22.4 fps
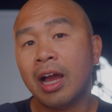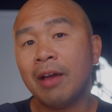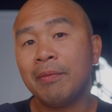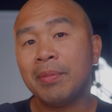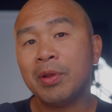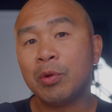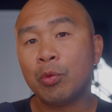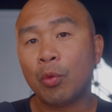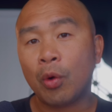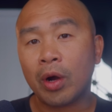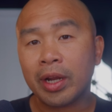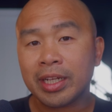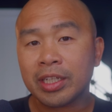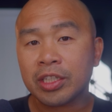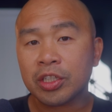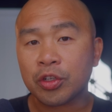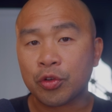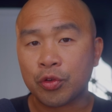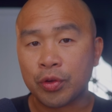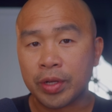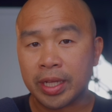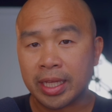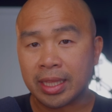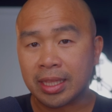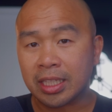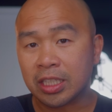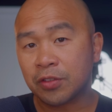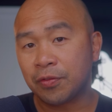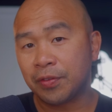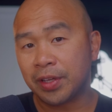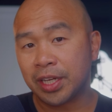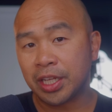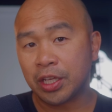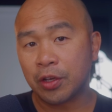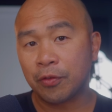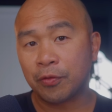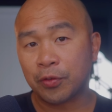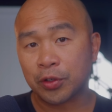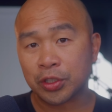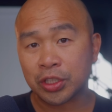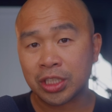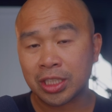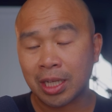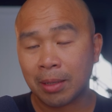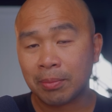I've been wanting to create this video for
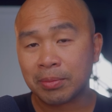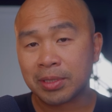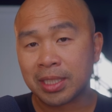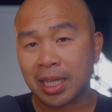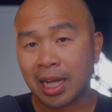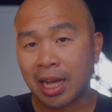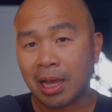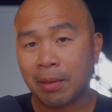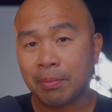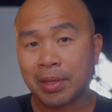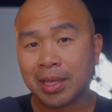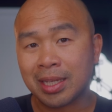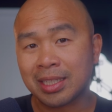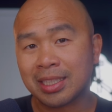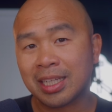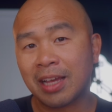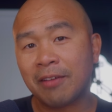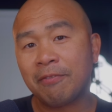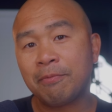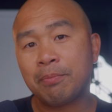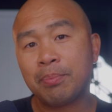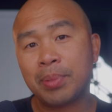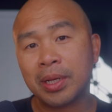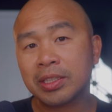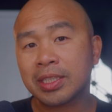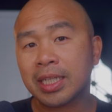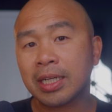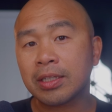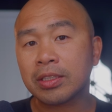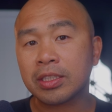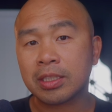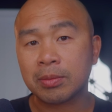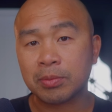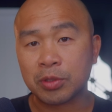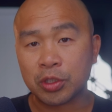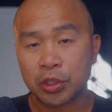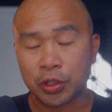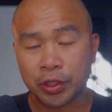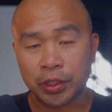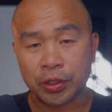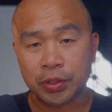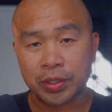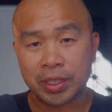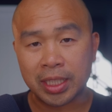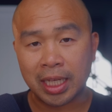some time because I've built out some
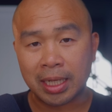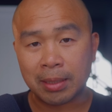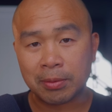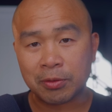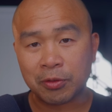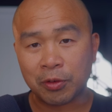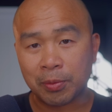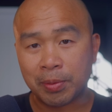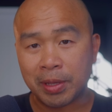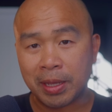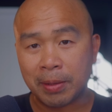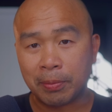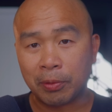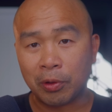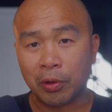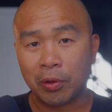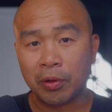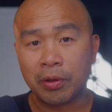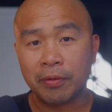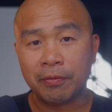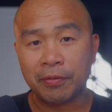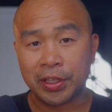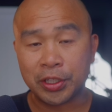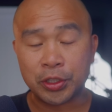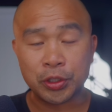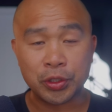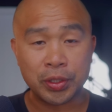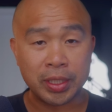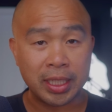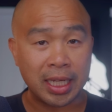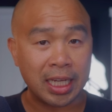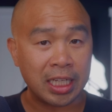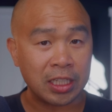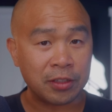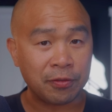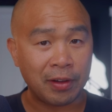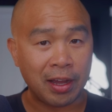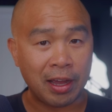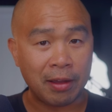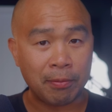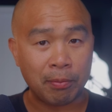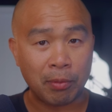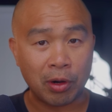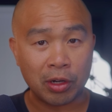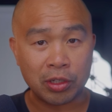studio setups for people featuring the S
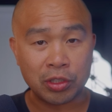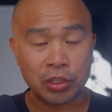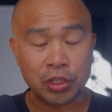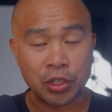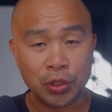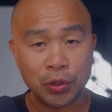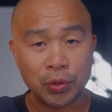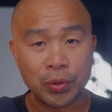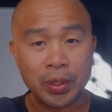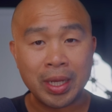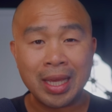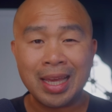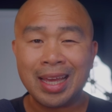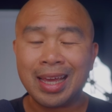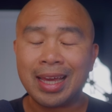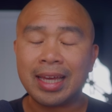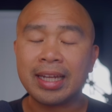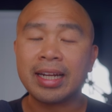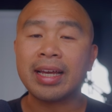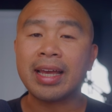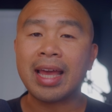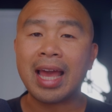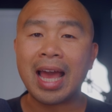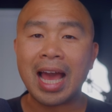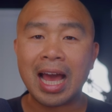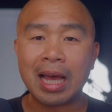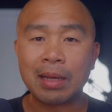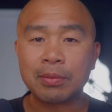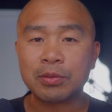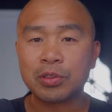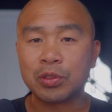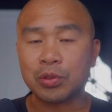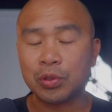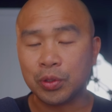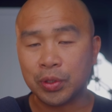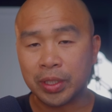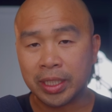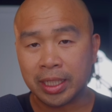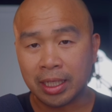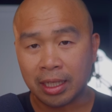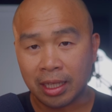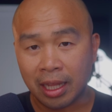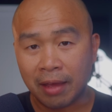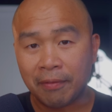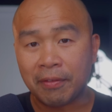five Mark two, and I absolutely
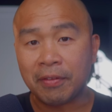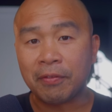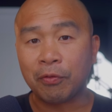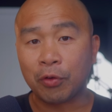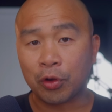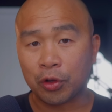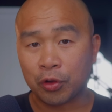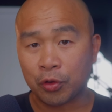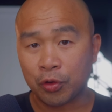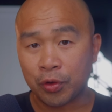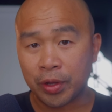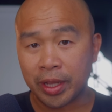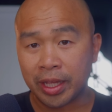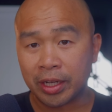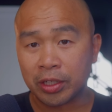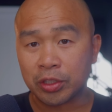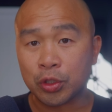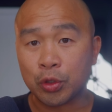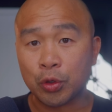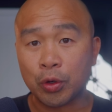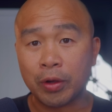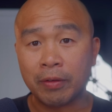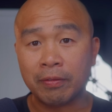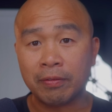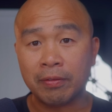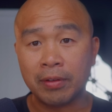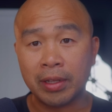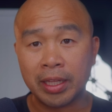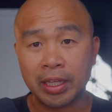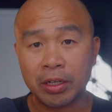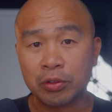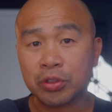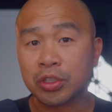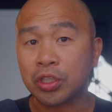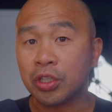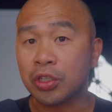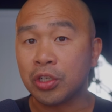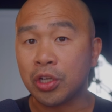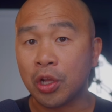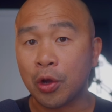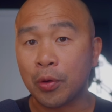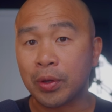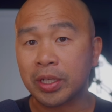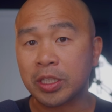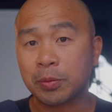love it for creators who have little to
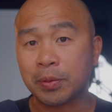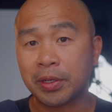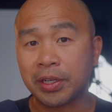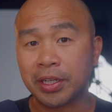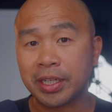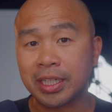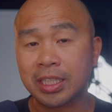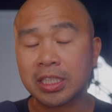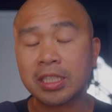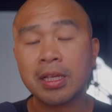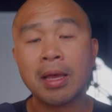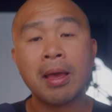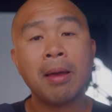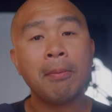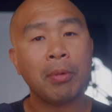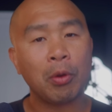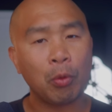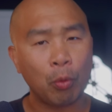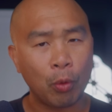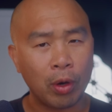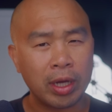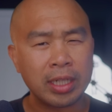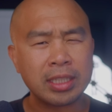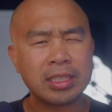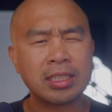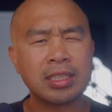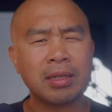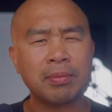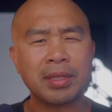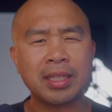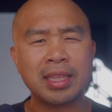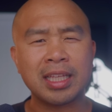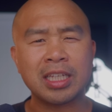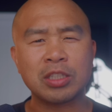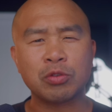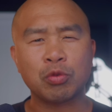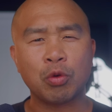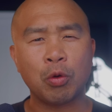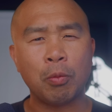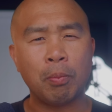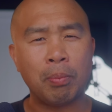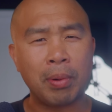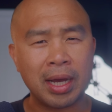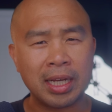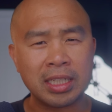no experience but want something that's
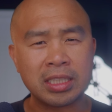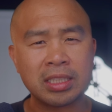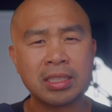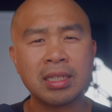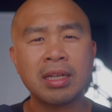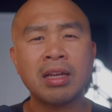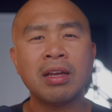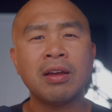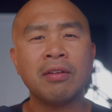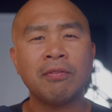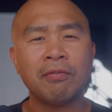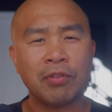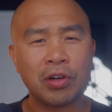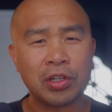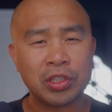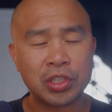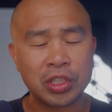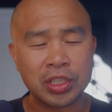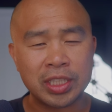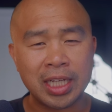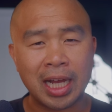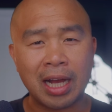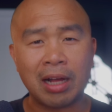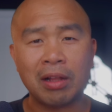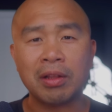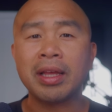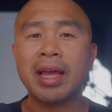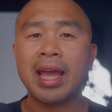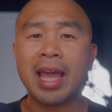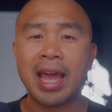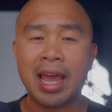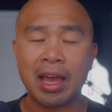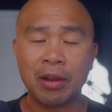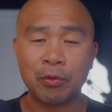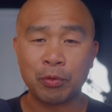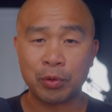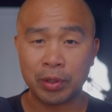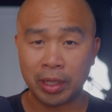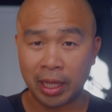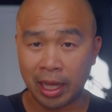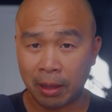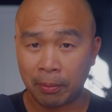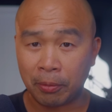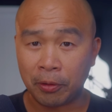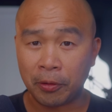robust, versatile, and
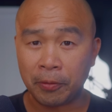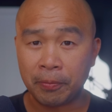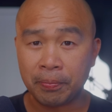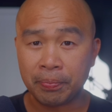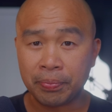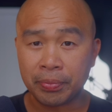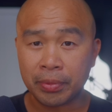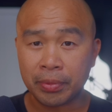reliable.